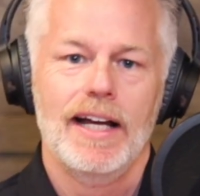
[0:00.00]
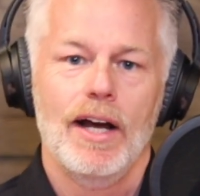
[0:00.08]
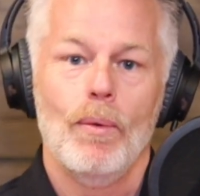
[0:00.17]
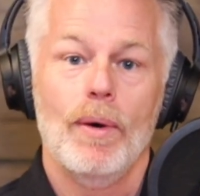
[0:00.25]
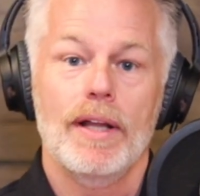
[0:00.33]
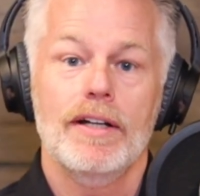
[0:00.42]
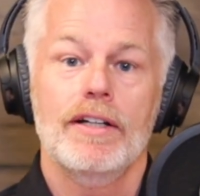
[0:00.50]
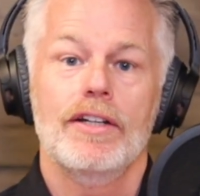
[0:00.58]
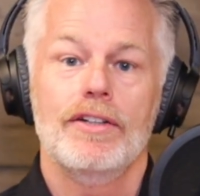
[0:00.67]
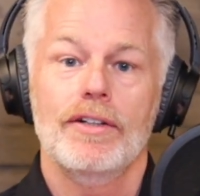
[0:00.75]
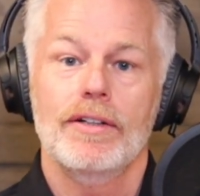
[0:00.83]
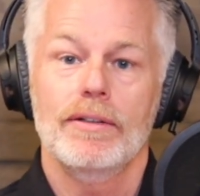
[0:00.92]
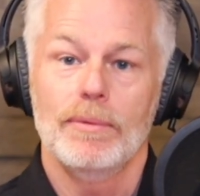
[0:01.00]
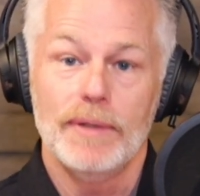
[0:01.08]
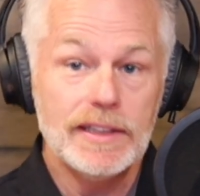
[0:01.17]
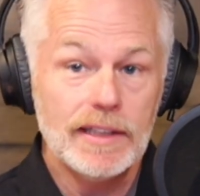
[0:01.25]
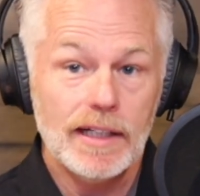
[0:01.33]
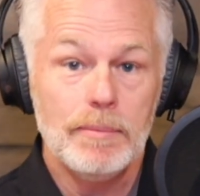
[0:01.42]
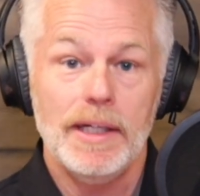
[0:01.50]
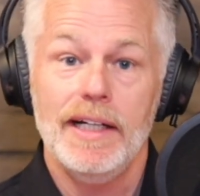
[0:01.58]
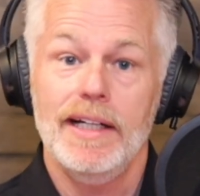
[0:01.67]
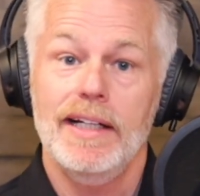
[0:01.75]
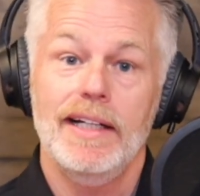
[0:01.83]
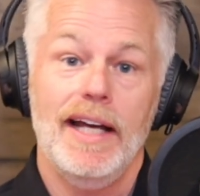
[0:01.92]
Whether you're recently
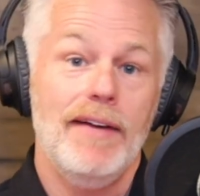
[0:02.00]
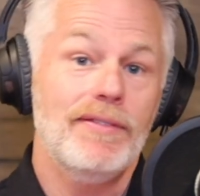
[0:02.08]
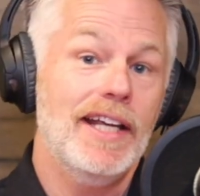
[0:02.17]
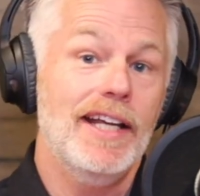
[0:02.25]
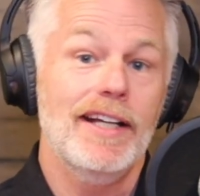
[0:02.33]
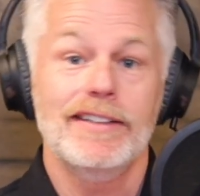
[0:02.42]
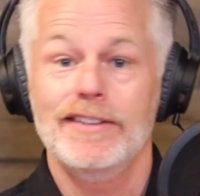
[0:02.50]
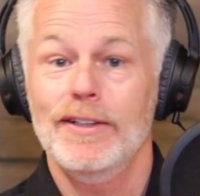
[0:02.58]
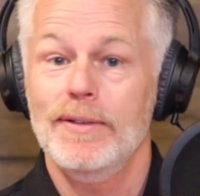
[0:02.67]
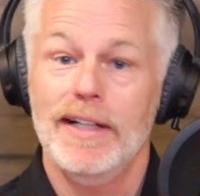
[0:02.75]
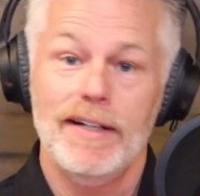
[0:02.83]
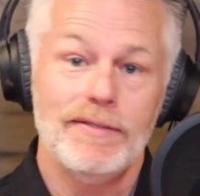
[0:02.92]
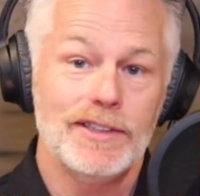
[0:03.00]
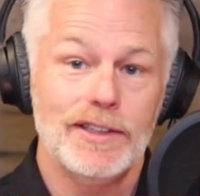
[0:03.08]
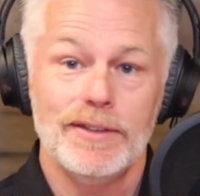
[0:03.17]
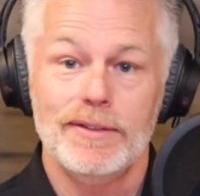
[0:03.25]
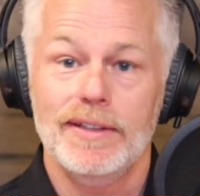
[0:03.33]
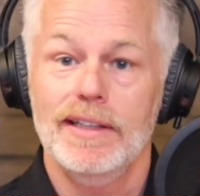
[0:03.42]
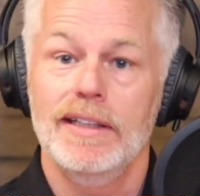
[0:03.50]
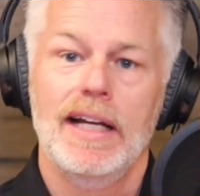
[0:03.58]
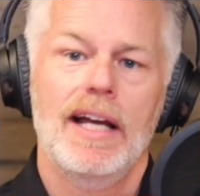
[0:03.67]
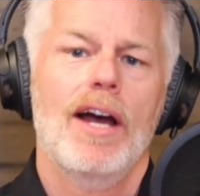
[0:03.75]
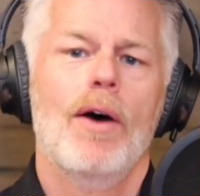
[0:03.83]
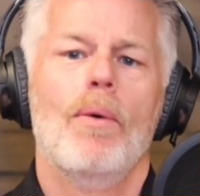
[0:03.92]
married, have kids, don't have children,
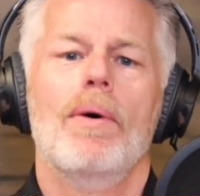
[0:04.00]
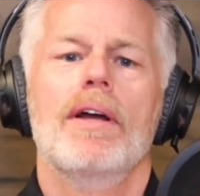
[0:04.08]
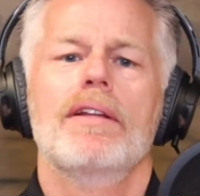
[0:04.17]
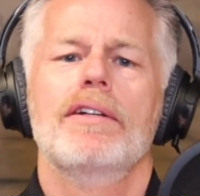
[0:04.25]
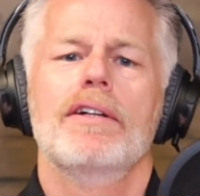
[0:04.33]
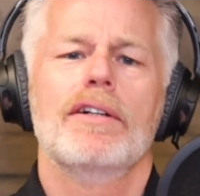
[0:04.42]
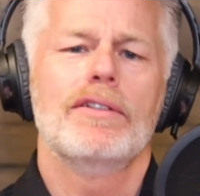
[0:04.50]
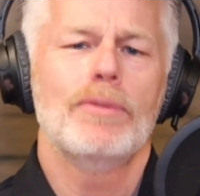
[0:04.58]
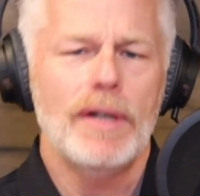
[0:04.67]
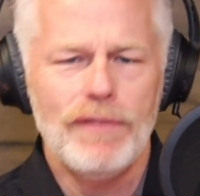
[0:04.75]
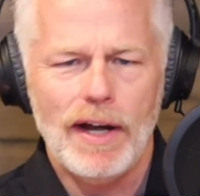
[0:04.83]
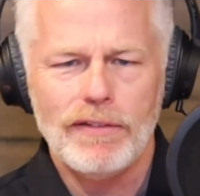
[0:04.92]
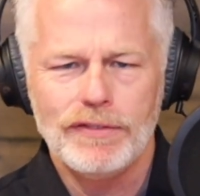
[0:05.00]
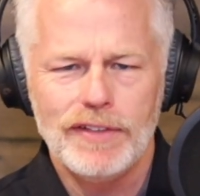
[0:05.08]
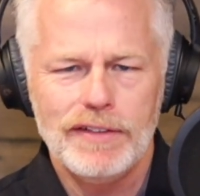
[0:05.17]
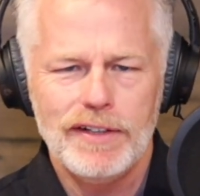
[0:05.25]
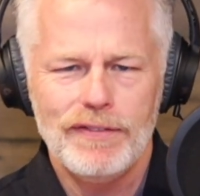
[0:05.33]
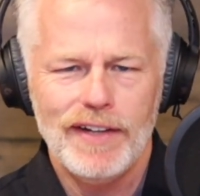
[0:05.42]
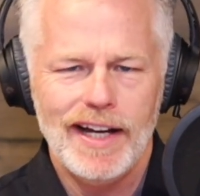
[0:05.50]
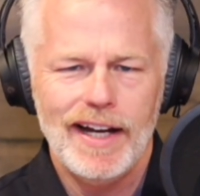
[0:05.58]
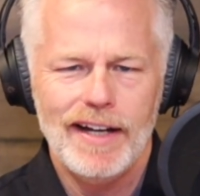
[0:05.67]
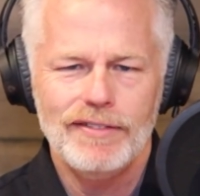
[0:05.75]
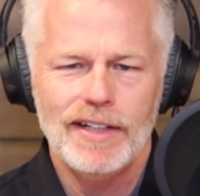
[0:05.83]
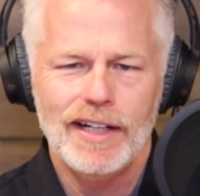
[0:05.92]
whether you're 25 or
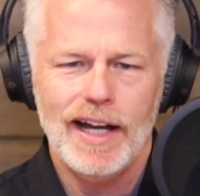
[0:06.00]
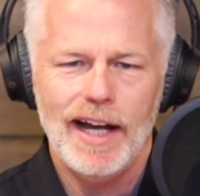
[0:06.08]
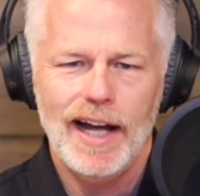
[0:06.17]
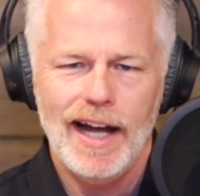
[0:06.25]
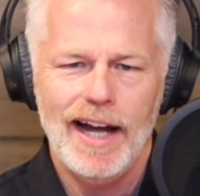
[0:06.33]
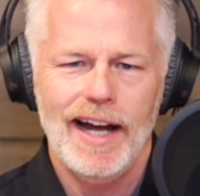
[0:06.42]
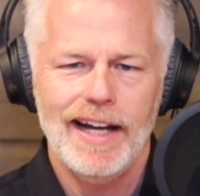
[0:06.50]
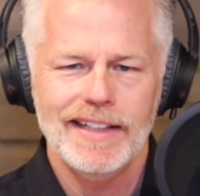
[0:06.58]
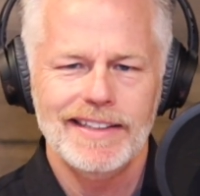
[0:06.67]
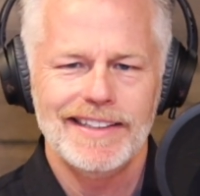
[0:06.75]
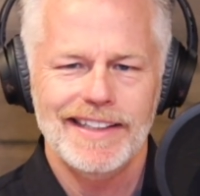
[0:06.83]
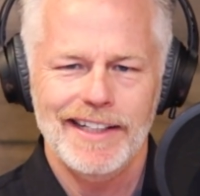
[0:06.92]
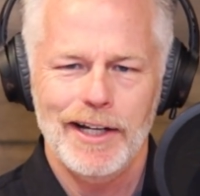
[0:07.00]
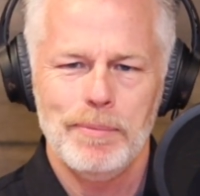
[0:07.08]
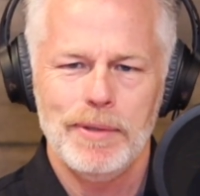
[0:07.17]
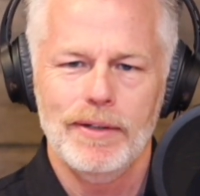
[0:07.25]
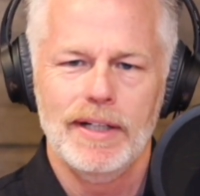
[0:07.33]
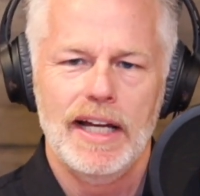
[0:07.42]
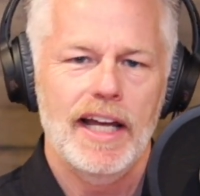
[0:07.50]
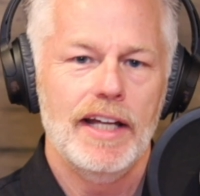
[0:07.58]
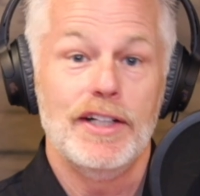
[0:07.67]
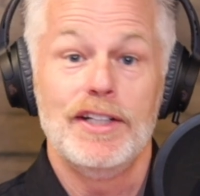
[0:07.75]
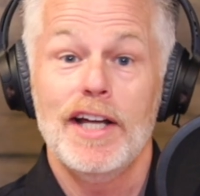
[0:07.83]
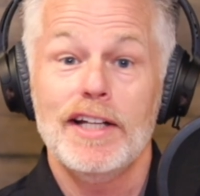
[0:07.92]
55, I can help you.
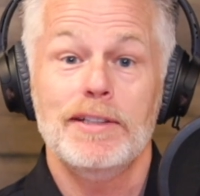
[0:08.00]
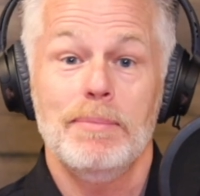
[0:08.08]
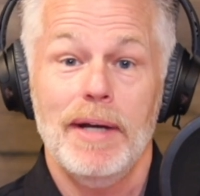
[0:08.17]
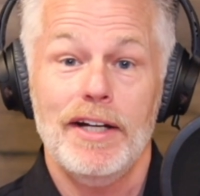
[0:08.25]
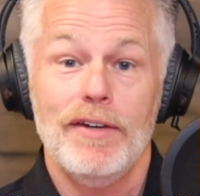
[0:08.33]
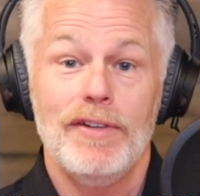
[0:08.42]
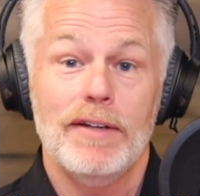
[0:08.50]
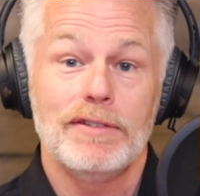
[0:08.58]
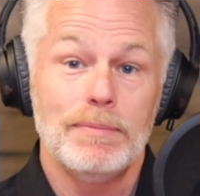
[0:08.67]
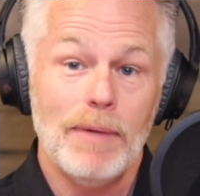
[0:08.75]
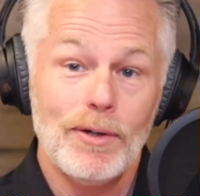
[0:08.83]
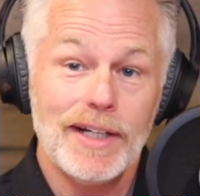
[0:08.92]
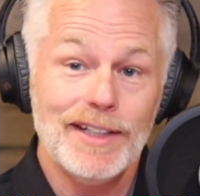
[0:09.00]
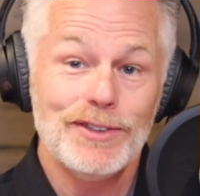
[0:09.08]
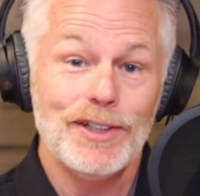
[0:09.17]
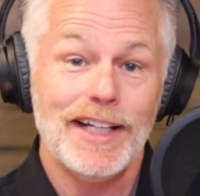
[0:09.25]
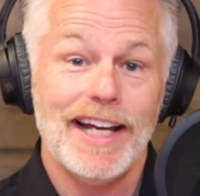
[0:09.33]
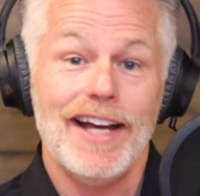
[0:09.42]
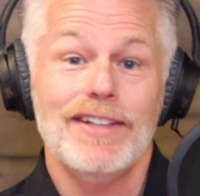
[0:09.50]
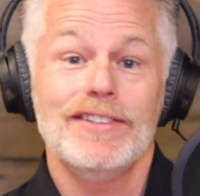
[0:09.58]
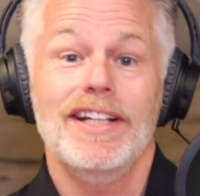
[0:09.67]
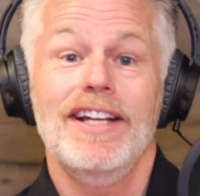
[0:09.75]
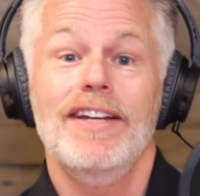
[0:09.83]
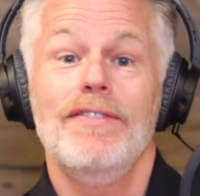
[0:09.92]
It doesn't matter if you have small kids in the house,
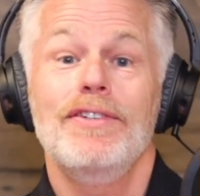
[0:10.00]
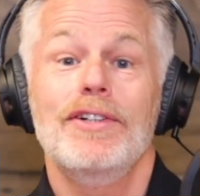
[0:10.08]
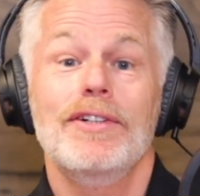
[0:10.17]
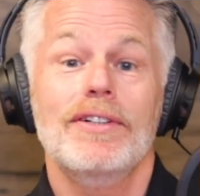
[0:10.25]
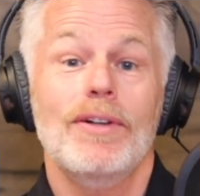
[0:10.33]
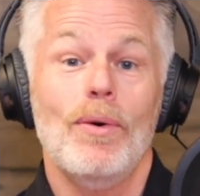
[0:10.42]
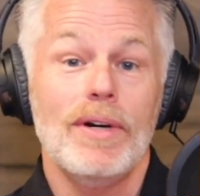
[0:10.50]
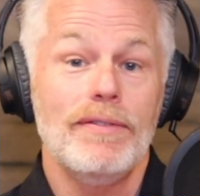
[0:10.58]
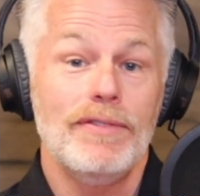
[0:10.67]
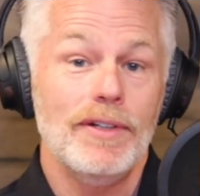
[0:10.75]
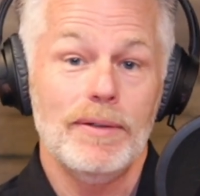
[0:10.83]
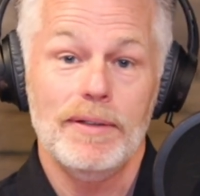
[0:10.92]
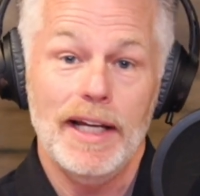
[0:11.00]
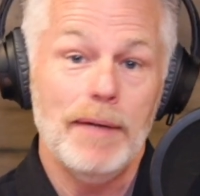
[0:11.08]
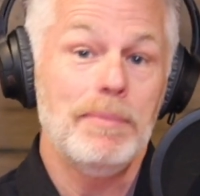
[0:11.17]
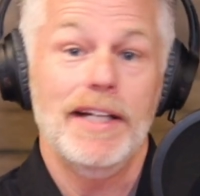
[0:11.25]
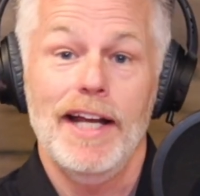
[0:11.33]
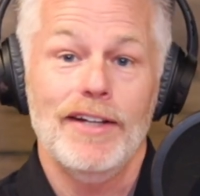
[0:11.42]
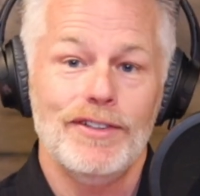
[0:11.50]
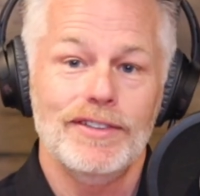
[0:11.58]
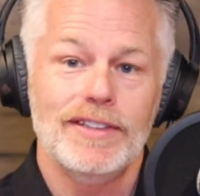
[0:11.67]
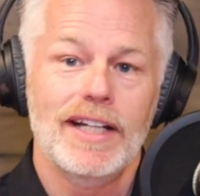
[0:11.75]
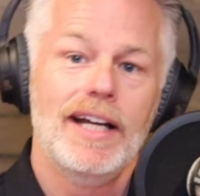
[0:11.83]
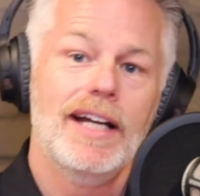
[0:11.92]
if you're empty nesters.